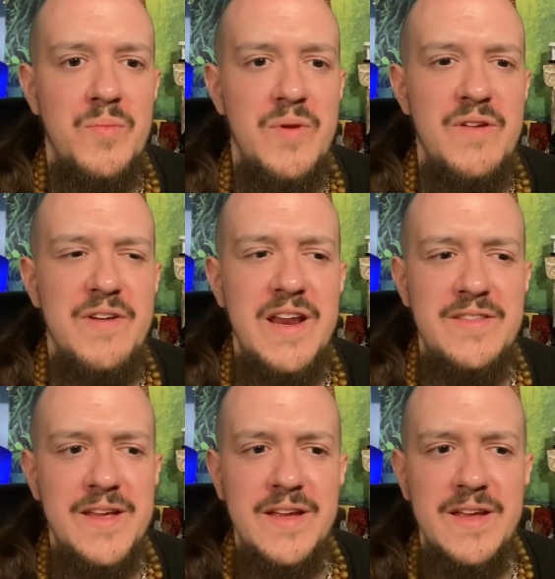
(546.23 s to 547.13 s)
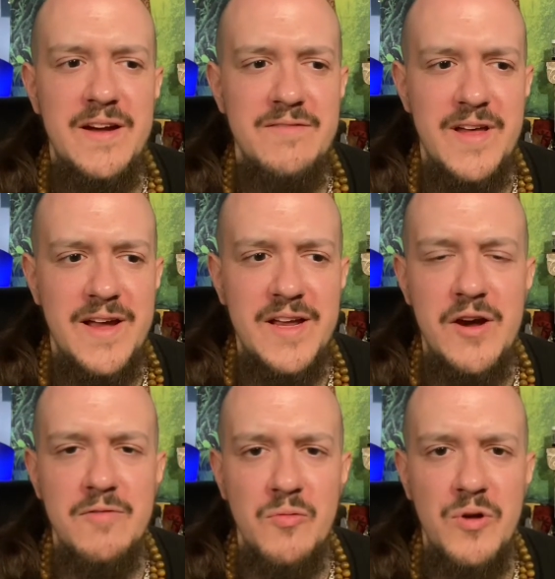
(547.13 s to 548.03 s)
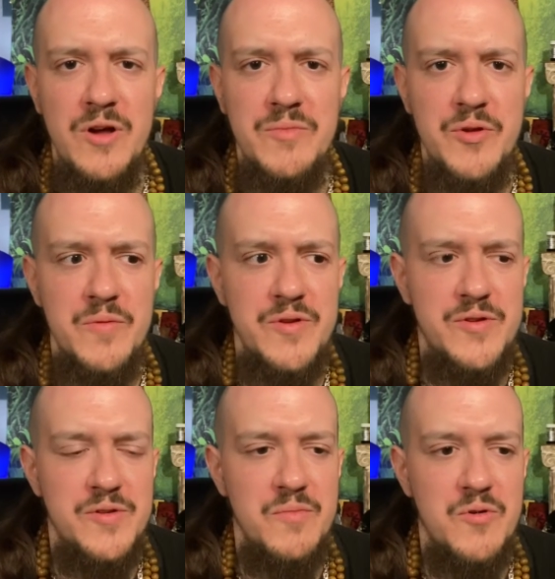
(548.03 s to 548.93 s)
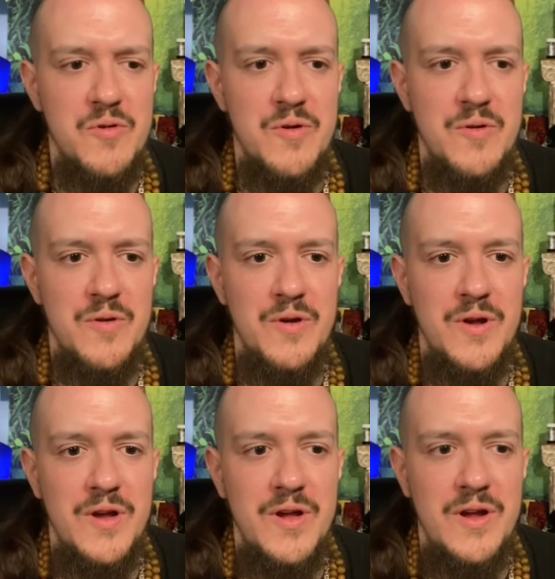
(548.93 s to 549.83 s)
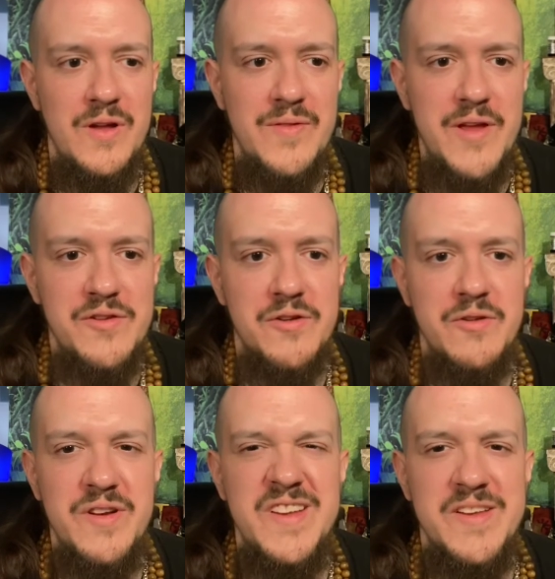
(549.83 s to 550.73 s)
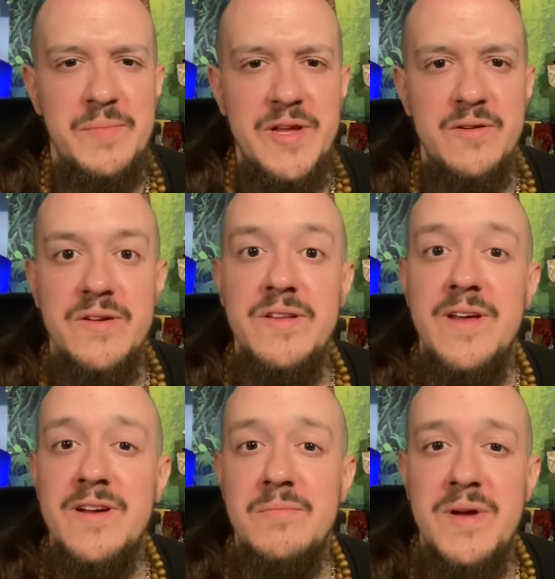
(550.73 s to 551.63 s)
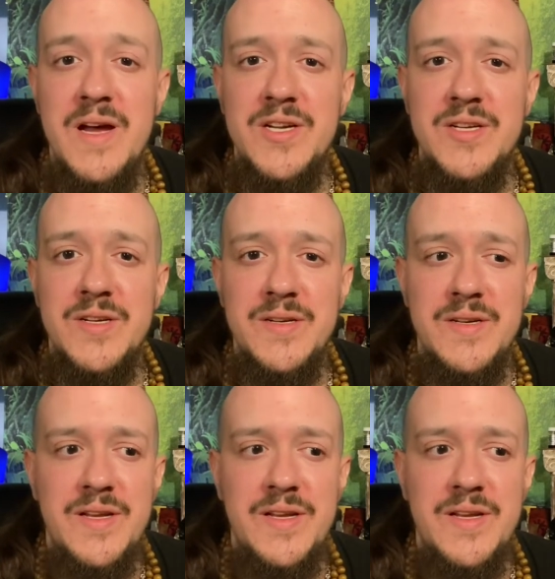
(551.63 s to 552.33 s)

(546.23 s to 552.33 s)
if anything of that can overwhelm you, it's more that you start to disappear into that compassion.